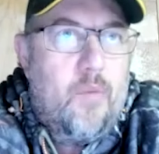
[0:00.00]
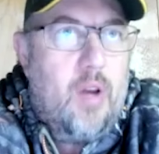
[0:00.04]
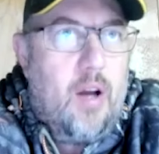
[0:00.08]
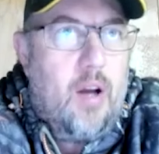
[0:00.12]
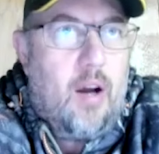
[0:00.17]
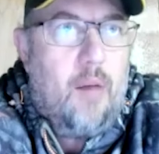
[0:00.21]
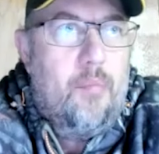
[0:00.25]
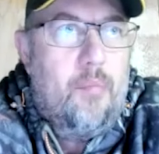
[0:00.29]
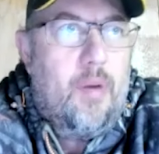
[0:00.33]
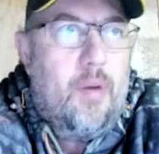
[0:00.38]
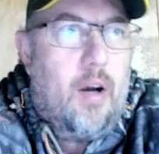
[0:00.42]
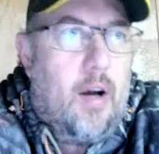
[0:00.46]

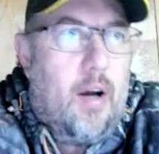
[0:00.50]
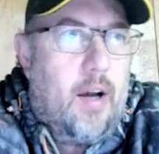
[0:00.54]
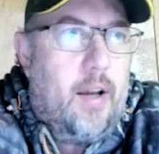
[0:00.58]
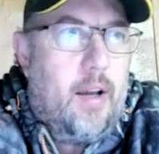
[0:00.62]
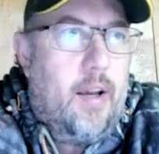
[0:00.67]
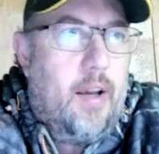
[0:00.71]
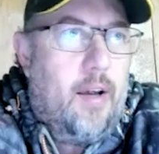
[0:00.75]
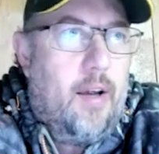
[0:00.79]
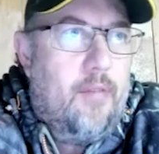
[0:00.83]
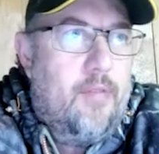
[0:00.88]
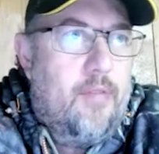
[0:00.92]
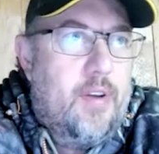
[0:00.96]
I
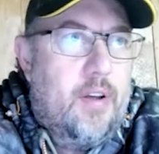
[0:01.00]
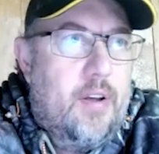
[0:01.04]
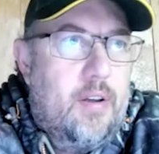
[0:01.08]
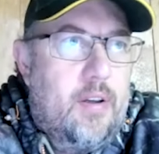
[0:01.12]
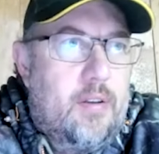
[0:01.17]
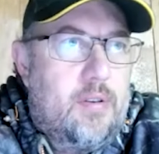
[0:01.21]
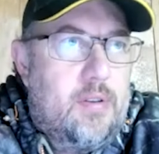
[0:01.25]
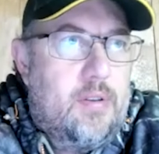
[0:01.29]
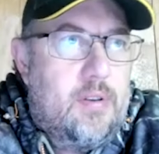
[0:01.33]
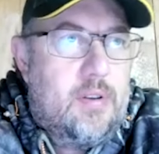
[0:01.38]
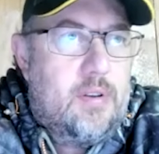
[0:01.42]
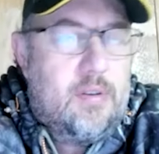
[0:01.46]
have
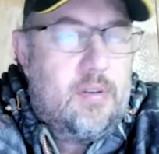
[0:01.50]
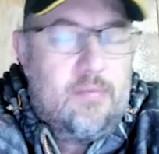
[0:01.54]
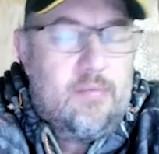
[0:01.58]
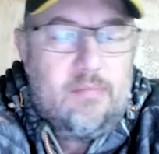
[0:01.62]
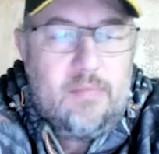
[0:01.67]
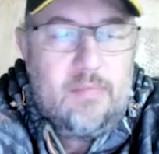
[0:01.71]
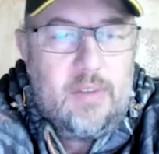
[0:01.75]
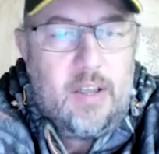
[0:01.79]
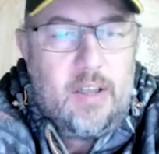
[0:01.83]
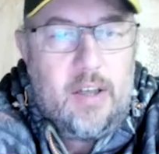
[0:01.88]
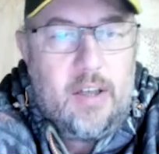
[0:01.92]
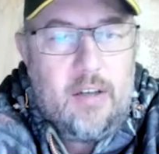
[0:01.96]
this,
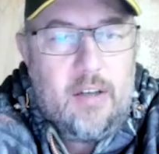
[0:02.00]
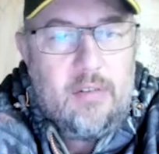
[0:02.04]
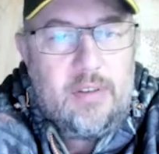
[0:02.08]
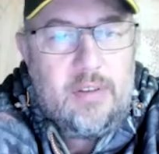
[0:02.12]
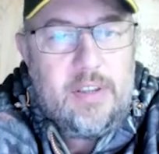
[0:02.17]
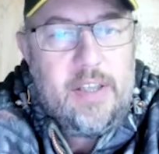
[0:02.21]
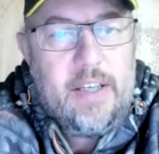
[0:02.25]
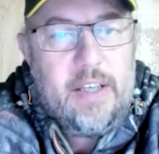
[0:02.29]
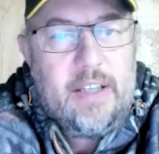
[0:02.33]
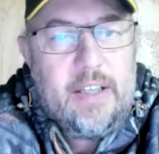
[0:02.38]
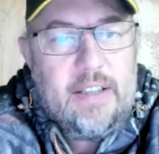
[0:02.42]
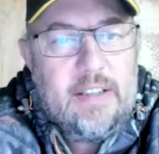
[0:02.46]

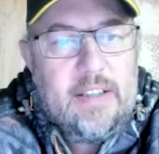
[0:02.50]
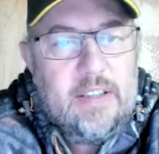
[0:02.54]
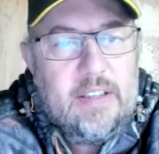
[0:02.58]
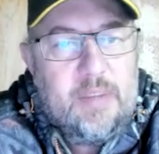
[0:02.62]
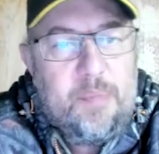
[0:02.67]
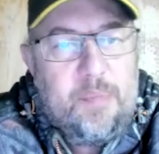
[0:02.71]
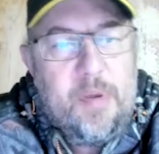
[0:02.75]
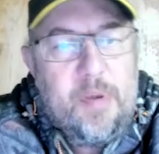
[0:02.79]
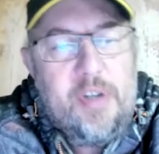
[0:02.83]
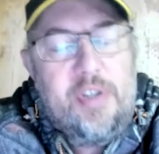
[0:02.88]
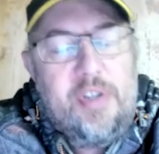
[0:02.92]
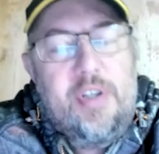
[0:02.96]
sneaky
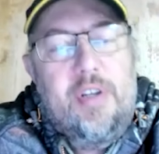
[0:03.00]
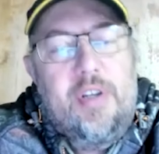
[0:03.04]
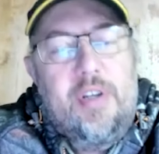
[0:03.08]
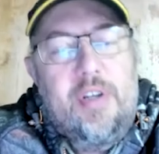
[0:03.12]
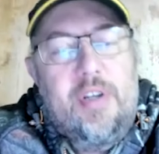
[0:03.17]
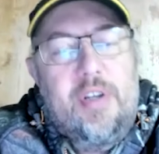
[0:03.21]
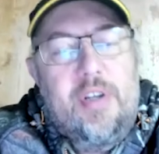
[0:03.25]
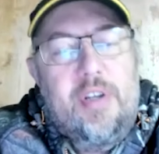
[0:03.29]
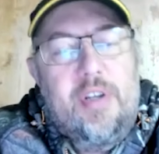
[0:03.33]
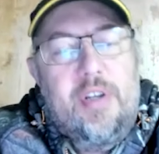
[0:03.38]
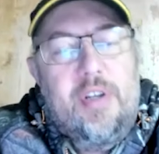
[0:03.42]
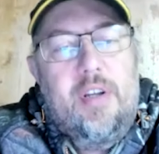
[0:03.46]
suspicion
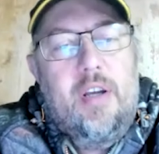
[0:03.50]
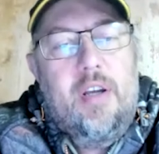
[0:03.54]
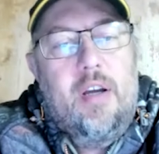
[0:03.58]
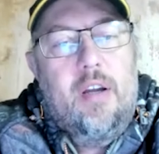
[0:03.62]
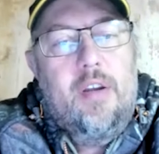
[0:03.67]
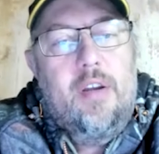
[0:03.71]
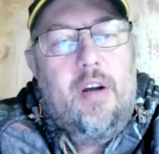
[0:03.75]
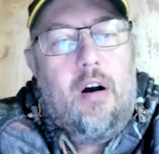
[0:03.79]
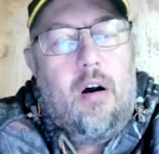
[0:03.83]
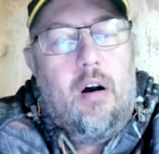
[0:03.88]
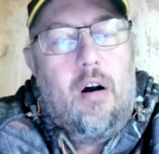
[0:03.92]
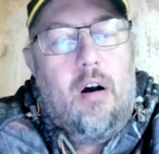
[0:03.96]

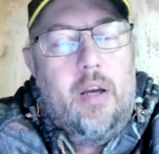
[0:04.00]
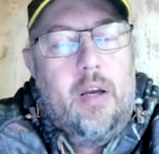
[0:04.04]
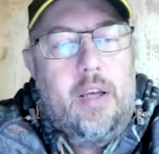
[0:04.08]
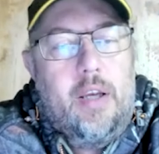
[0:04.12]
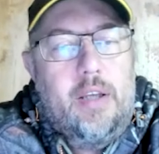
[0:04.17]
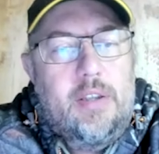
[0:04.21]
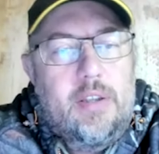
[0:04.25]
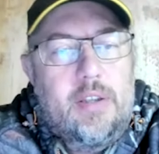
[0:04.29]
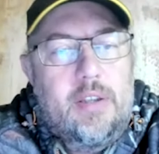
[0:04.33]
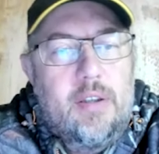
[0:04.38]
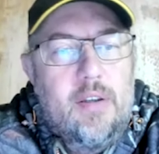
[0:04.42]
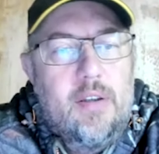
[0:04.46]
the
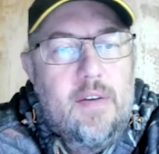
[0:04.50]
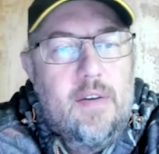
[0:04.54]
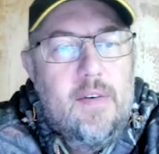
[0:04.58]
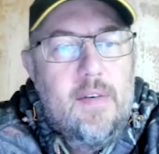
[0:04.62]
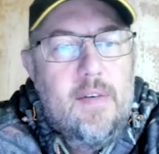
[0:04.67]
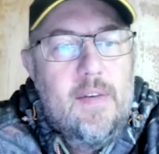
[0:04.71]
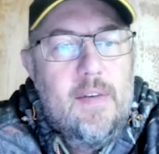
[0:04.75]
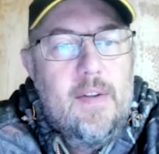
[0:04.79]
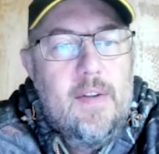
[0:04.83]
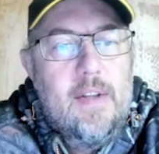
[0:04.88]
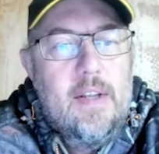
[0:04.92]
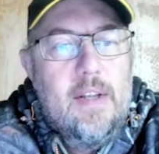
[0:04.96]
Audis
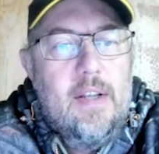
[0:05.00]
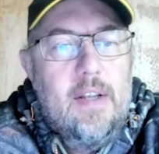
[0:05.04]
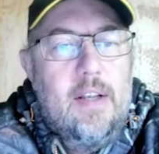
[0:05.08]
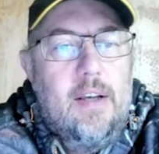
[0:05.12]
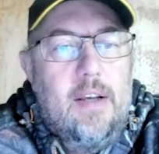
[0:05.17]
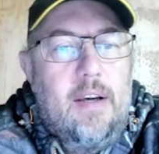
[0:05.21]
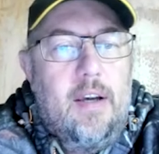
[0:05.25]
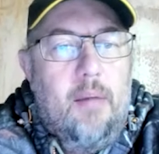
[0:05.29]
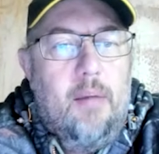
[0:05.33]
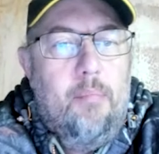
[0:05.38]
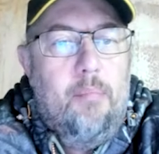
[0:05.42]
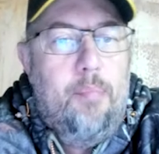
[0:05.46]

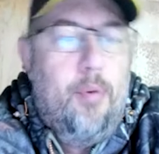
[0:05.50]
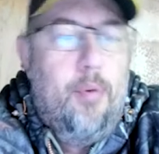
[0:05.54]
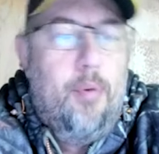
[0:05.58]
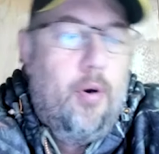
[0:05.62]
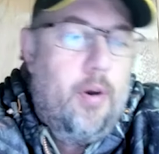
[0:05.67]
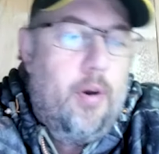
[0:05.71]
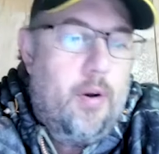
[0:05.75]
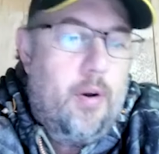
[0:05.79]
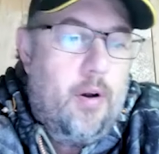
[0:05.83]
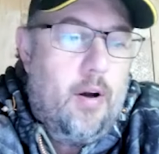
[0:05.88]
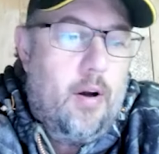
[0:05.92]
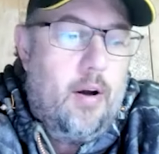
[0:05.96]
can
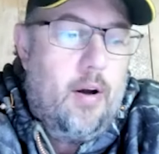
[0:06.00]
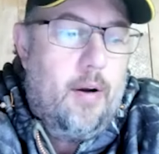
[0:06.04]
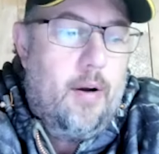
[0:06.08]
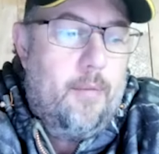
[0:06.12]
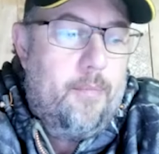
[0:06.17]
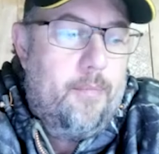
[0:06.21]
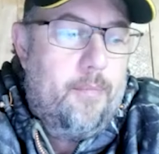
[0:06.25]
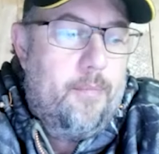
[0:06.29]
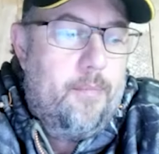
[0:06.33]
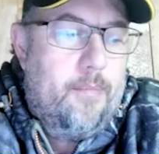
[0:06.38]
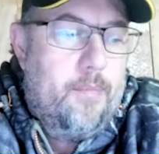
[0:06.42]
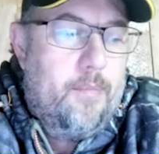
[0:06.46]
put,
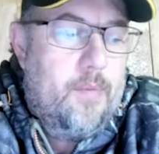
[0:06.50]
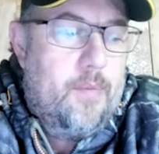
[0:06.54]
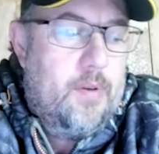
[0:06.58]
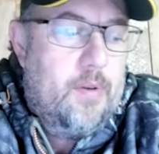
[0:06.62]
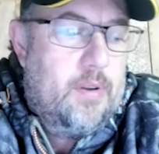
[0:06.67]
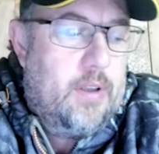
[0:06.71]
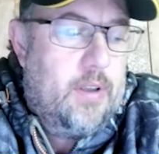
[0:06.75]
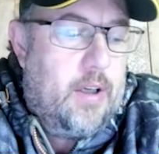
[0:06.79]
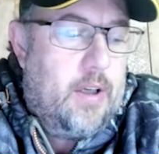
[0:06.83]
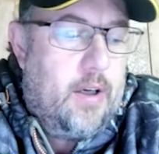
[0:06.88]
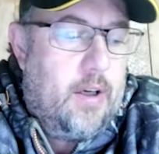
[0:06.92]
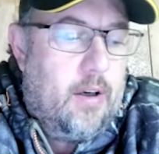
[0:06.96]

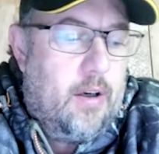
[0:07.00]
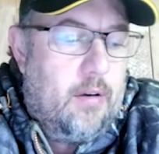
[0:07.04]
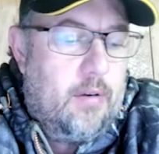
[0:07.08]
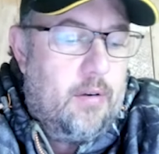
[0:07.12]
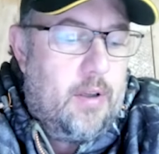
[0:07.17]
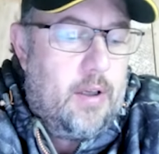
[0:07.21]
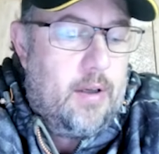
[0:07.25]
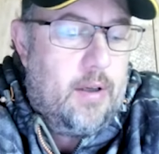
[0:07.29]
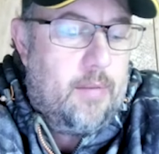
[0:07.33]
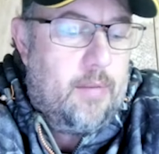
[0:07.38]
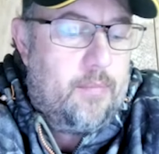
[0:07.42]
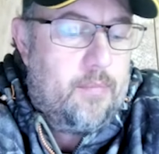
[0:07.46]

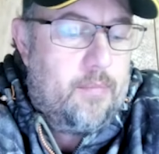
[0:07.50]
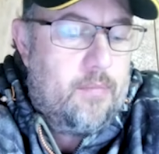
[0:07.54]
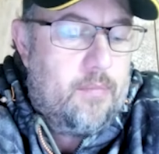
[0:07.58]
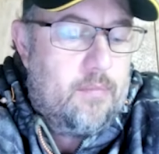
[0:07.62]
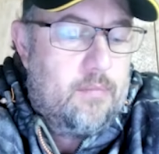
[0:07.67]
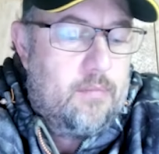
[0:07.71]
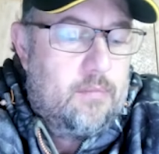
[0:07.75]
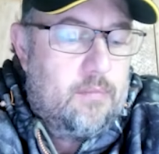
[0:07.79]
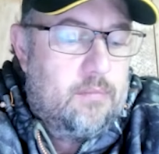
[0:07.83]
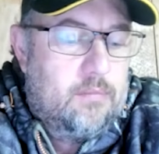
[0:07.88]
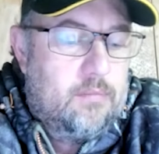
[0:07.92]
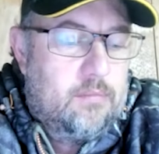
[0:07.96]
the
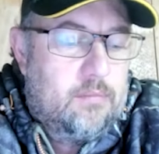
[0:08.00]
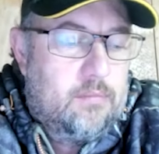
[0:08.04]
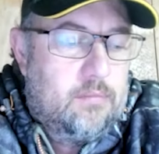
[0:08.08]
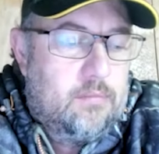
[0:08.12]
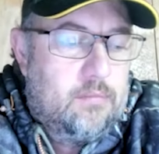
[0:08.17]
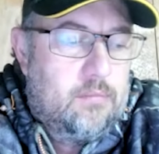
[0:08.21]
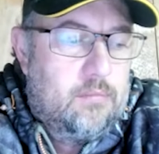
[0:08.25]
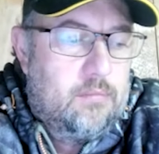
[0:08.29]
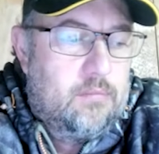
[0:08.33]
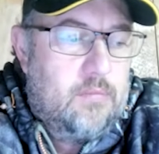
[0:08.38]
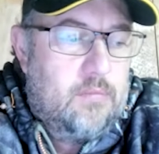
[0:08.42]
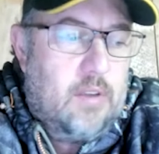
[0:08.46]

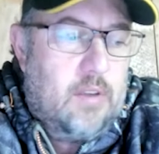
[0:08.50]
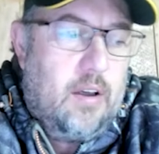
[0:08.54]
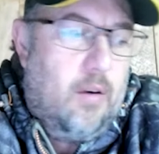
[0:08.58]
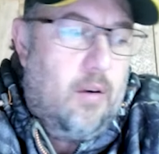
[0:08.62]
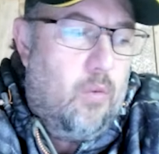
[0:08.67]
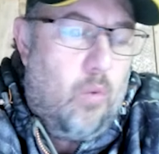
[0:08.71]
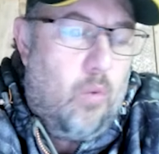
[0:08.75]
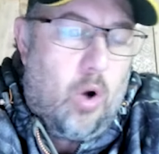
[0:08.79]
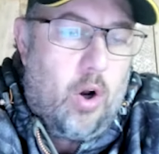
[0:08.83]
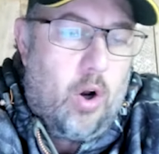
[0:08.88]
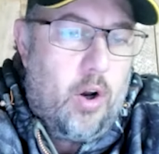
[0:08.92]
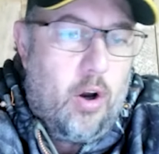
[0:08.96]

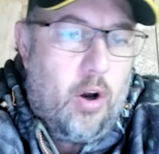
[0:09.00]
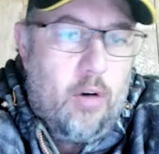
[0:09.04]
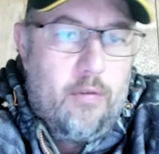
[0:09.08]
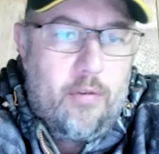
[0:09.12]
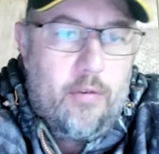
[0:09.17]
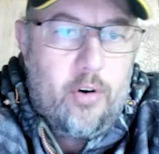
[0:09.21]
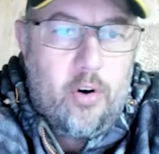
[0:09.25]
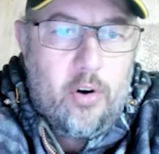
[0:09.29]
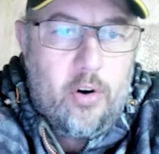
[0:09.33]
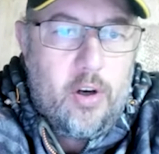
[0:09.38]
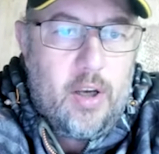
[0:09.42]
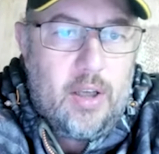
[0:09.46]
one over on
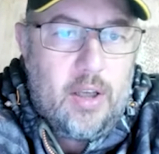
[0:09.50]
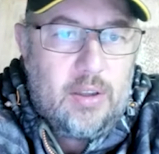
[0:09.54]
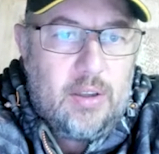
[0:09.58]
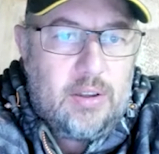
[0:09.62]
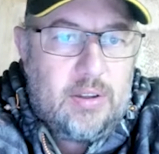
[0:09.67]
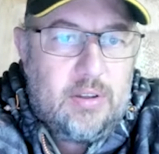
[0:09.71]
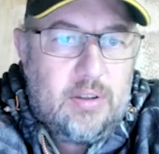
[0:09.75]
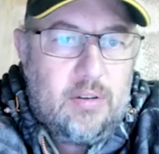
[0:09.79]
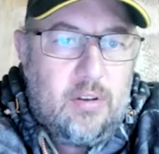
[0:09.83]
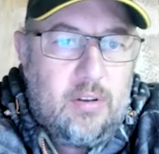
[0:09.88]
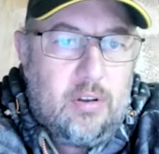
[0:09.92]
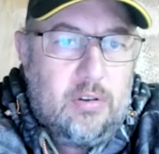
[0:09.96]
us
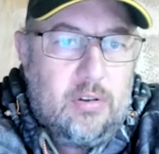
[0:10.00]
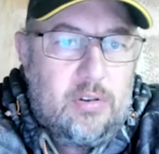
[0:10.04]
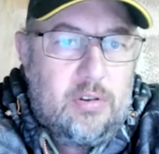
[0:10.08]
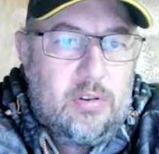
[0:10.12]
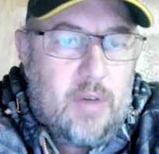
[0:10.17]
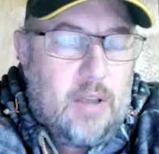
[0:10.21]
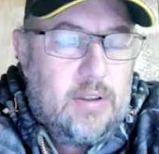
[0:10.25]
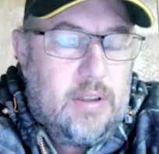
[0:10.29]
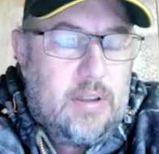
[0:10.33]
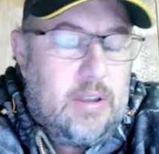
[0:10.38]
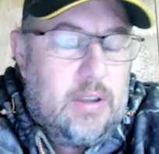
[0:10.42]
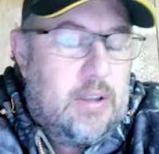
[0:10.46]
because
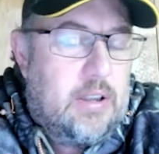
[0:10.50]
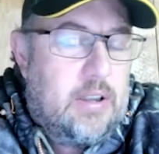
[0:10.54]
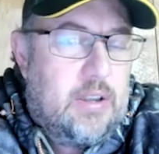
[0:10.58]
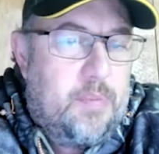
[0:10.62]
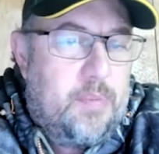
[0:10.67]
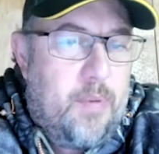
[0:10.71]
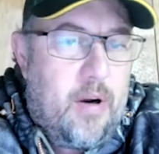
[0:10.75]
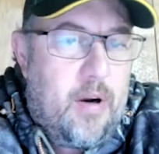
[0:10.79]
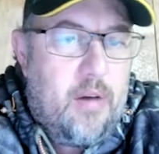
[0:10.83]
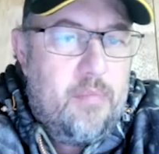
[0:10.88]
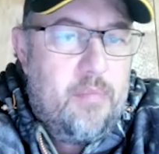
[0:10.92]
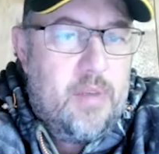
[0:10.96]
Rassie's
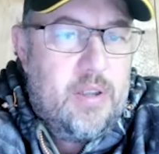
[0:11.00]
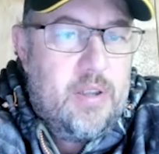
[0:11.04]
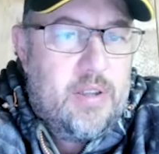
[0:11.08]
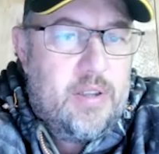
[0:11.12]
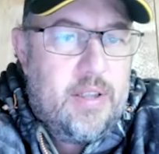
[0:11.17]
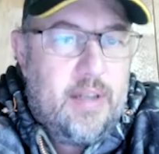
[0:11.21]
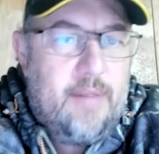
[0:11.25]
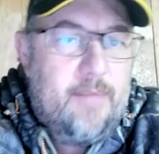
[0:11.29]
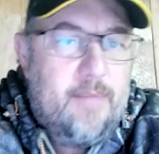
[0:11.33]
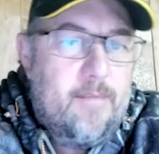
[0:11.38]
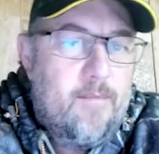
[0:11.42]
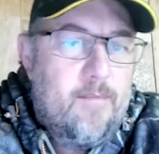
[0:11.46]

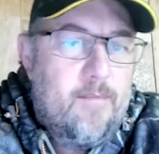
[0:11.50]
experimenting.